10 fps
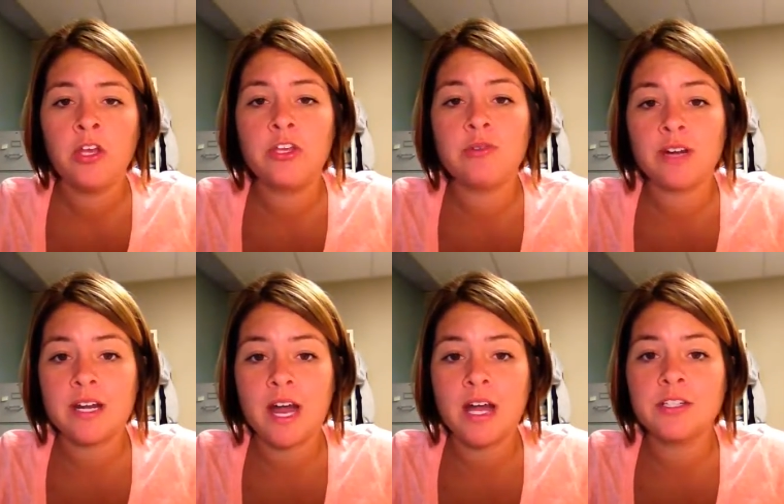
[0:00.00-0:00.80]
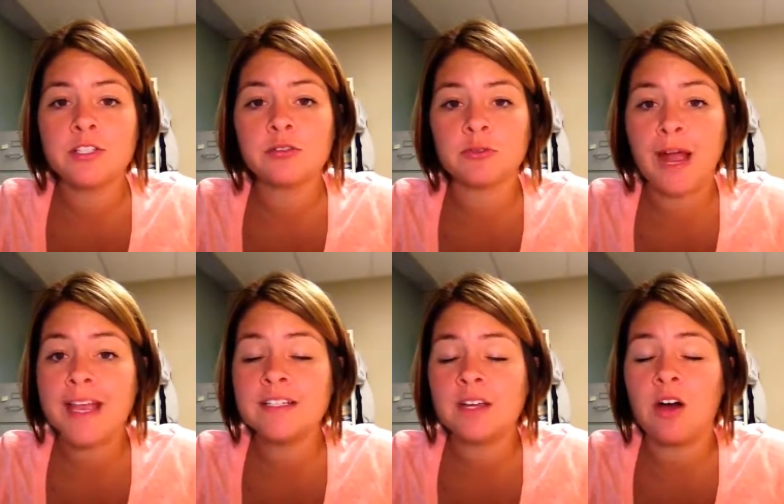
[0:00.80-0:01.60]
You are not to
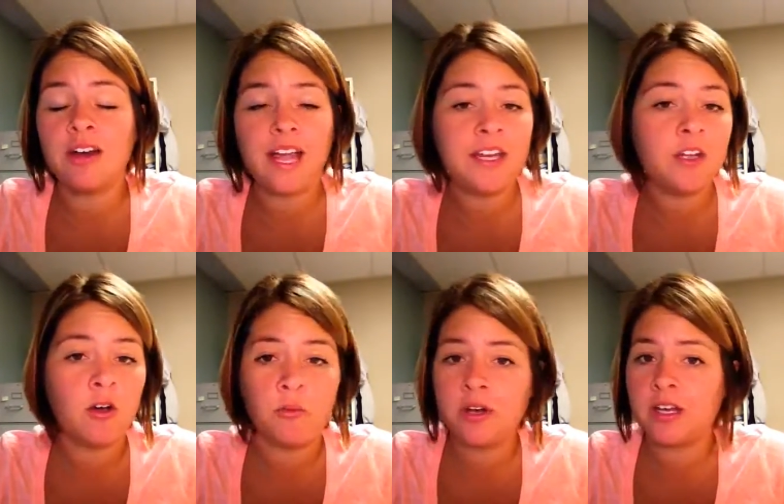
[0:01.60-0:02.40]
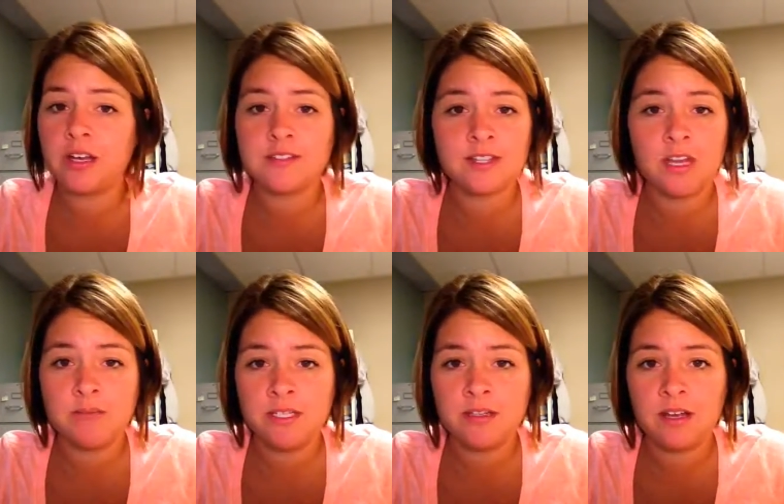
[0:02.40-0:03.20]
write on any homework
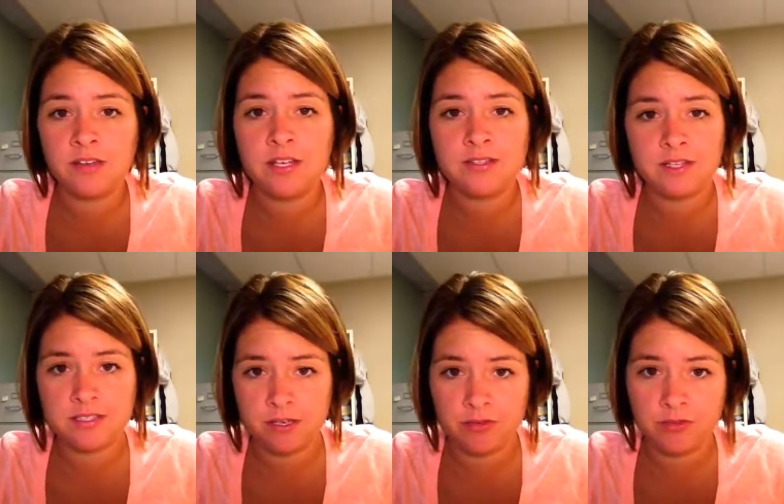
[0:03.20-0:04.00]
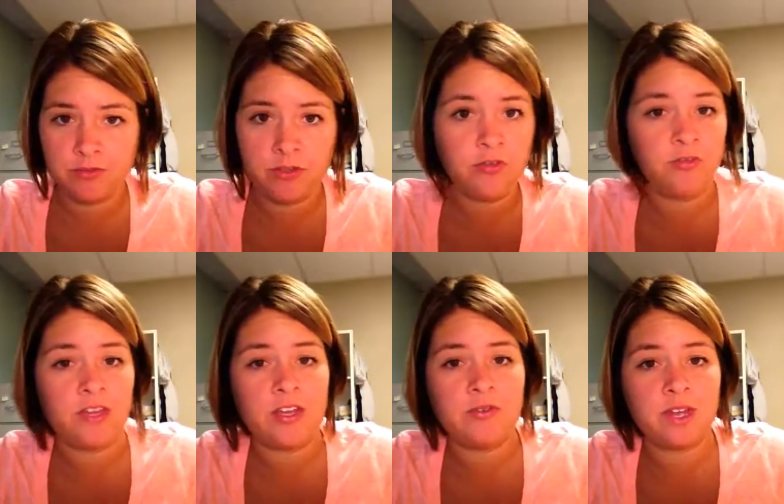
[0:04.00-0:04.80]
assignment unless I tell you
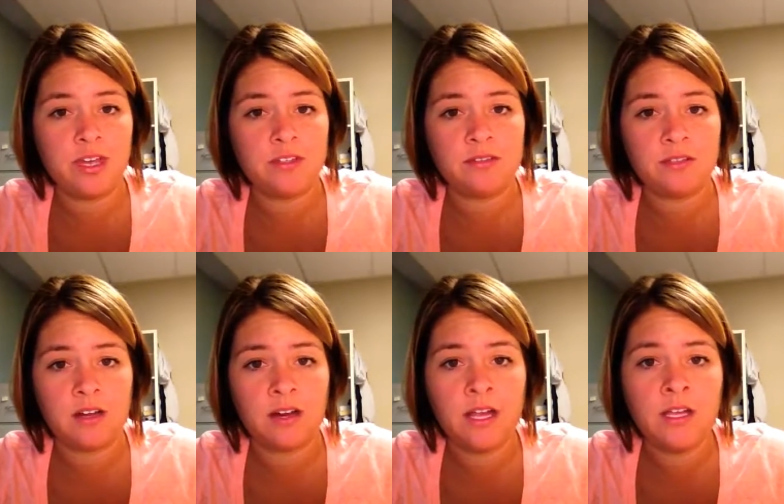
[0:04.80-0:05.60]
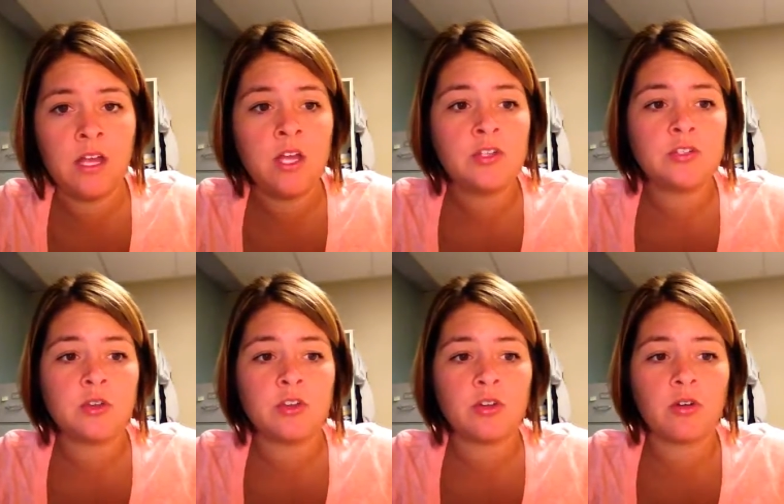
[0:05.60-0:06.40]
that you can, all right? So
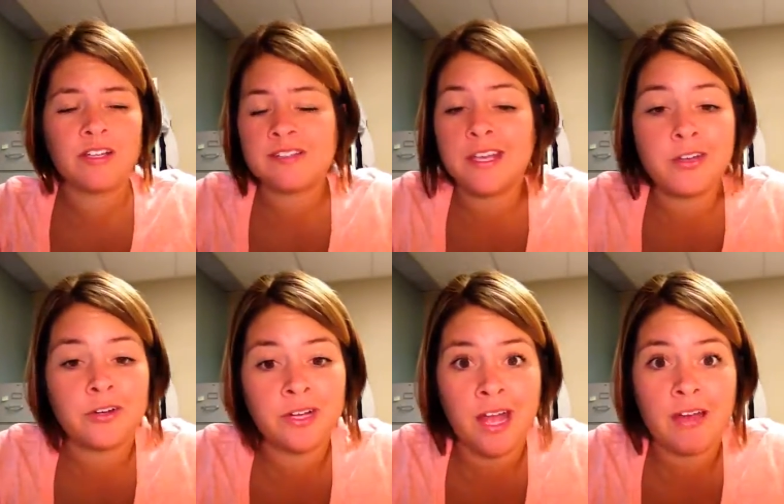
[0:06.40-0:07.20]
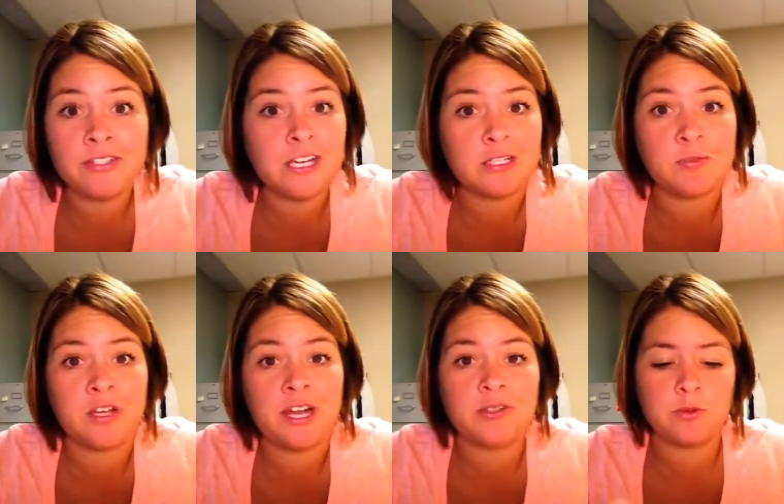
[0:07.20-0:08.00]
it's like you're going to have a textbook
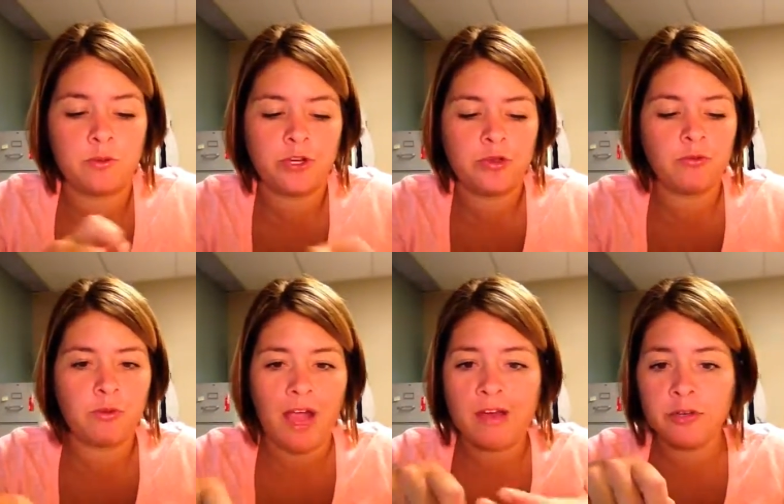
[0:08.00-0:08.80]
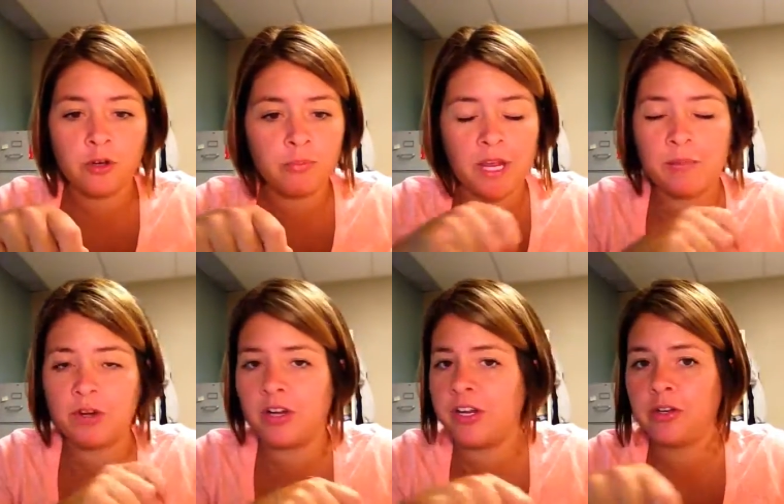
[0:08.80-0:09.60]
in high school where you have your own
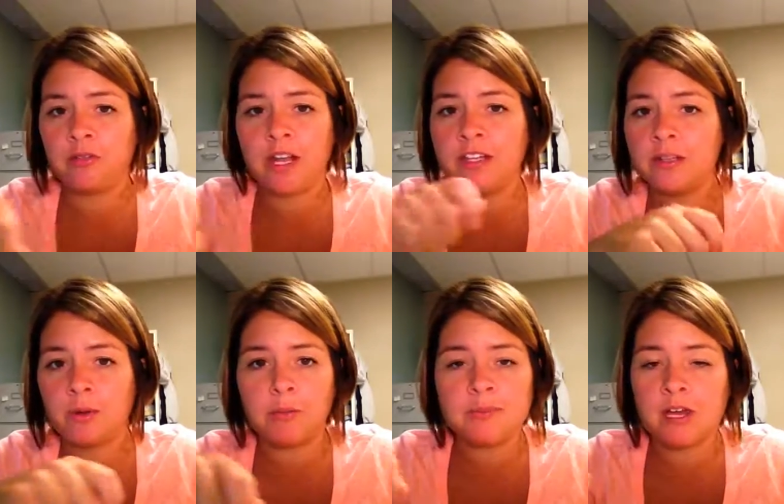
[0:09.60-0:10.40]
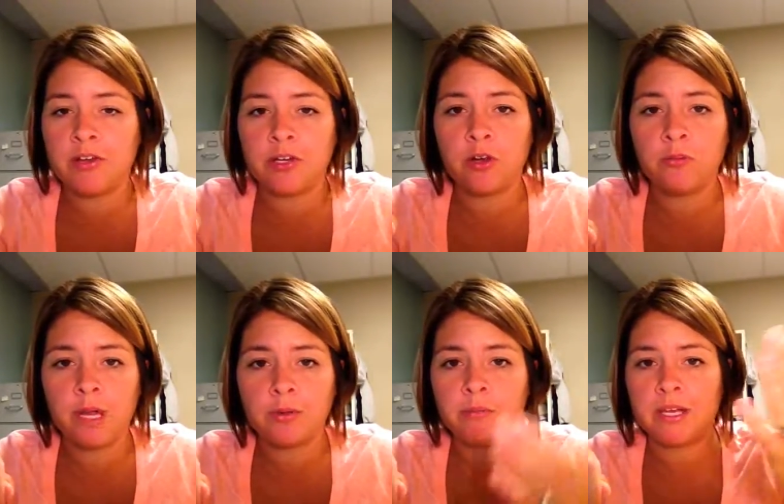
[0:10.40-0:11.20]
paper and you're writing the problems out on your own
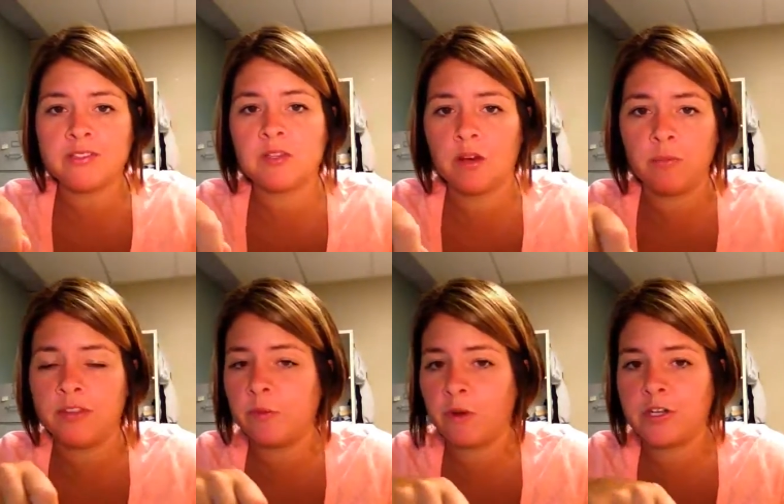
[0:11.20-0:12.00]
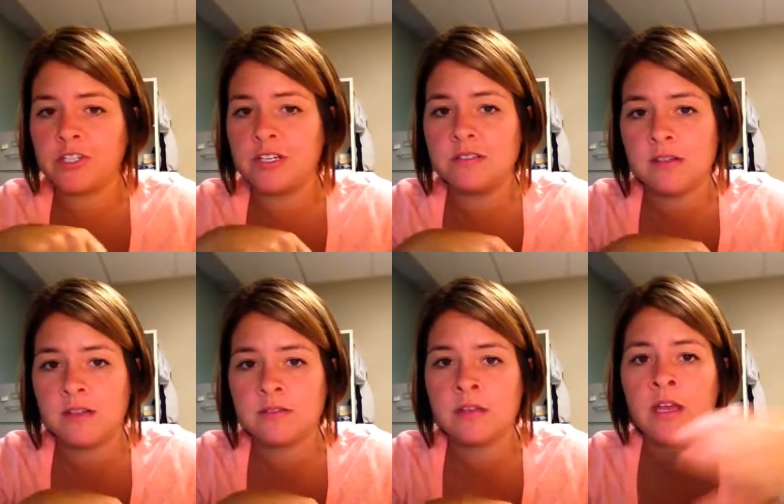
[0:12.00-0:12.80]
paper based on what the worksheet says.